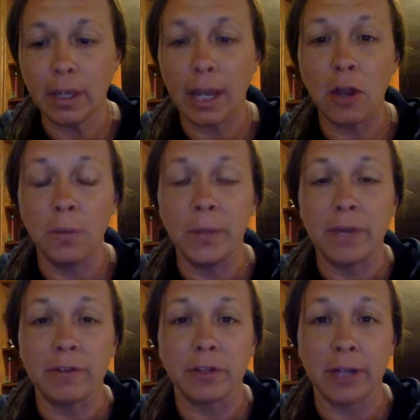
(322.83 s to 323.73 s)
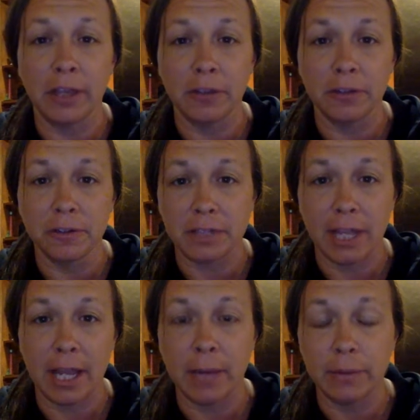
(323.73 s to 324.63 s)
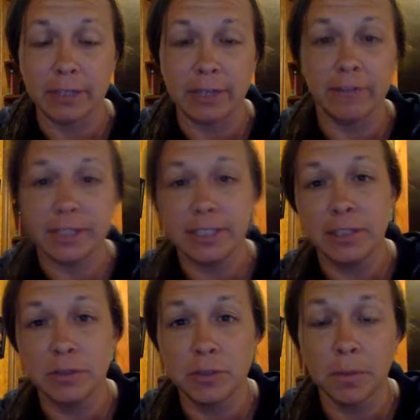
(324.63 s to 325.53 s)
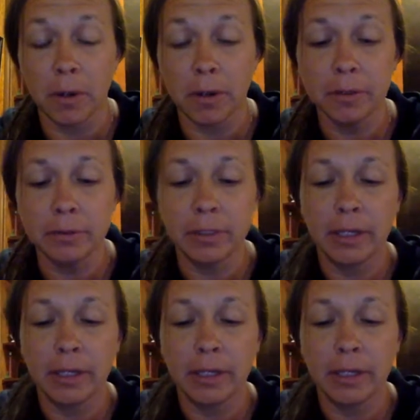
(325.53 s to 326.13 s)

I hope you have a great Thursday. I will definitely see you tomorrow.